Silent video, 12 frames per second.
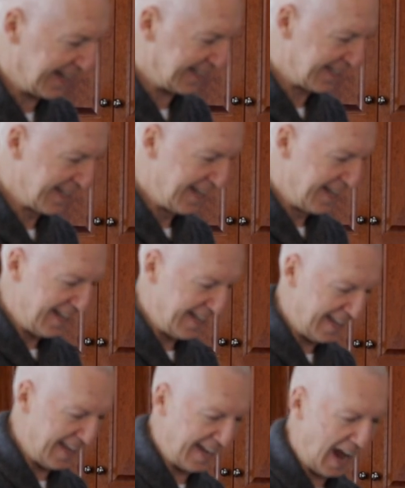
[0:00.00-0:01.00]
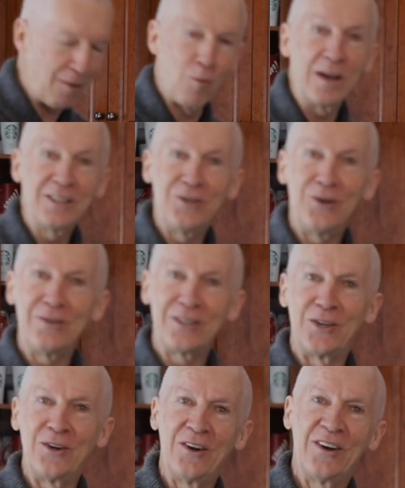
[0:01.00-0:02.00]
it. And I want you
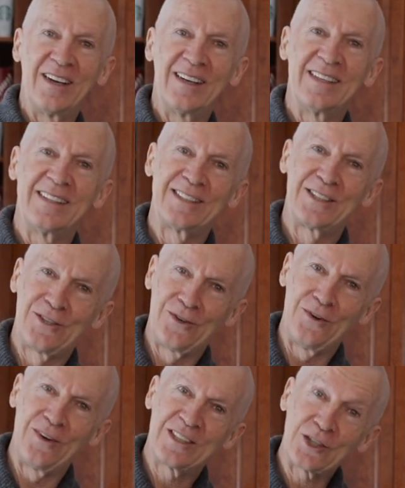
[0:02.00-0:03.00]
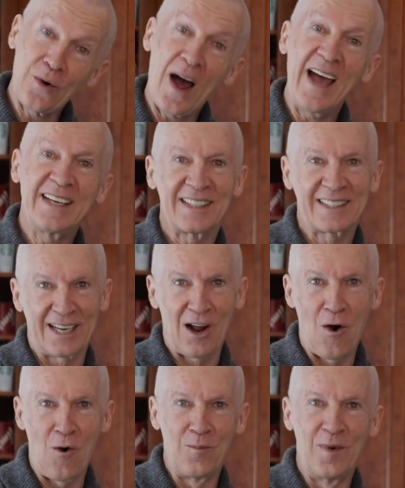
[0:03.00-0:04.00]
to try this at
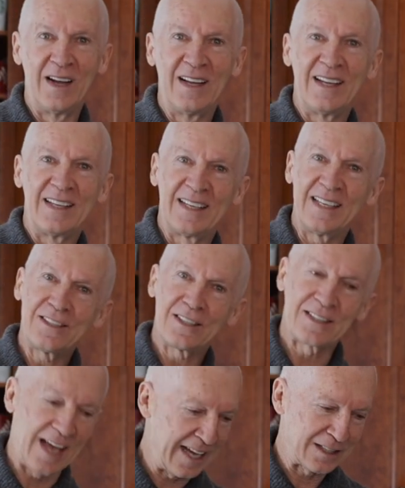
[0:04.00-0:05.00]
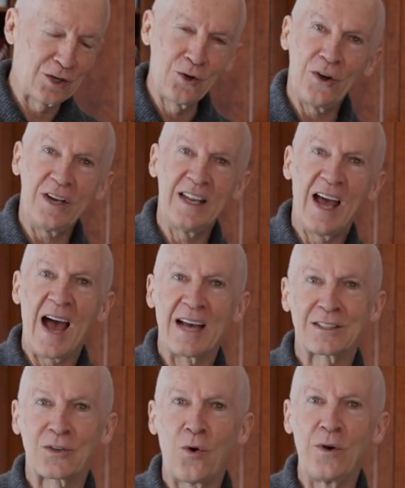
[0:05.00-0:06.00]
home. This is as good
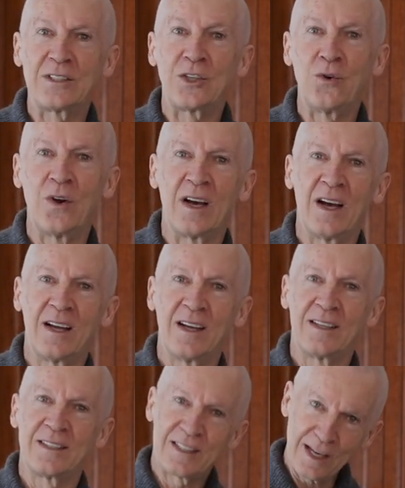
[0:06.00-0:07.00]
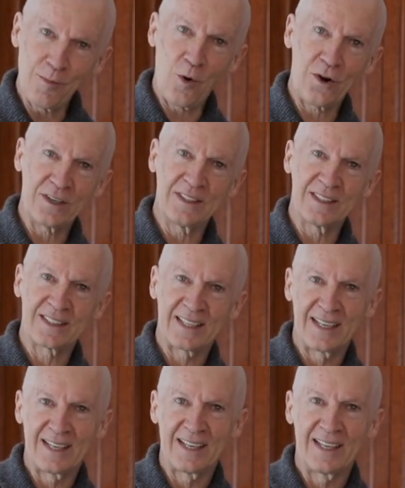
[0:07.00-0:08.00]
as going to a Tim Hortons
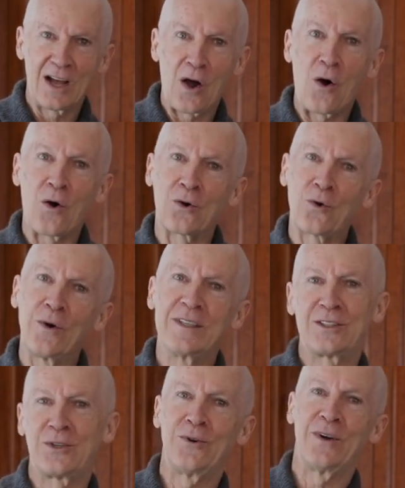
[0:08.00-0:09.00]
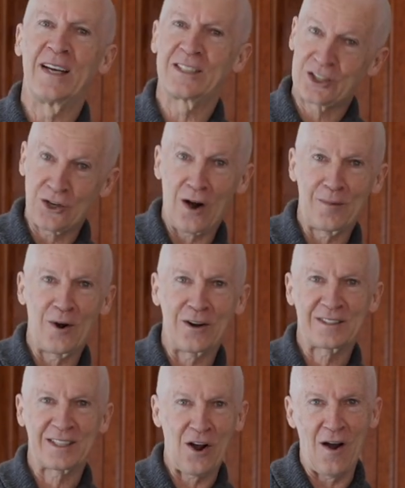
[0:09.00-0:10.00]
or going to a
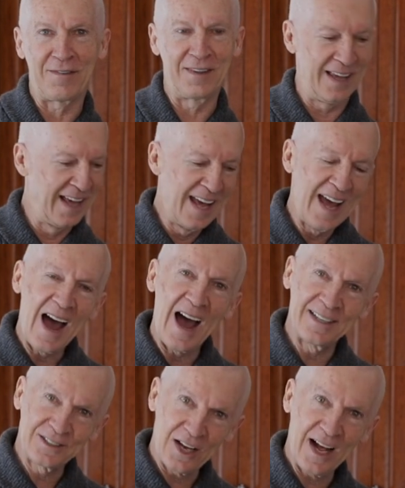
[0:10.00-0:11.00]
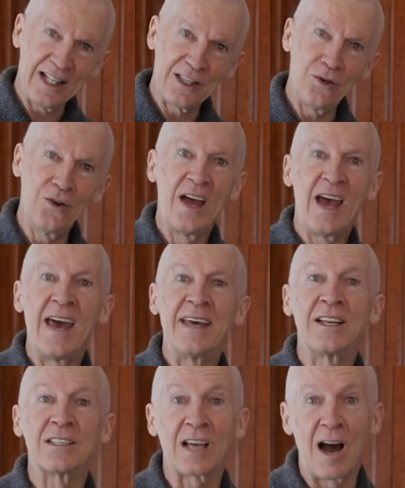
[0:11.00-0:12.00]
Starbucks coffee. I tell you,
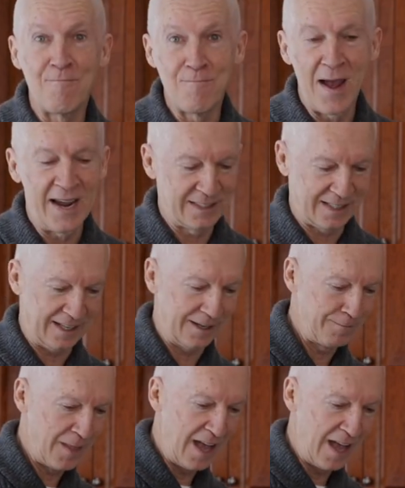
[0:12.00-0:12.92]
it is amazing.